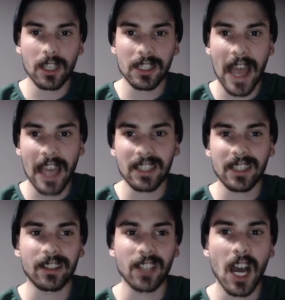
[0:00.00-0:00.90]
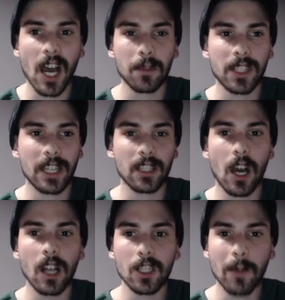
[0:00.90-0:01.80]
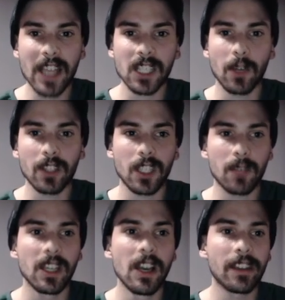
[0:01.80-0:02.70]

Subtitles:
as that is the top 10 college basketball teams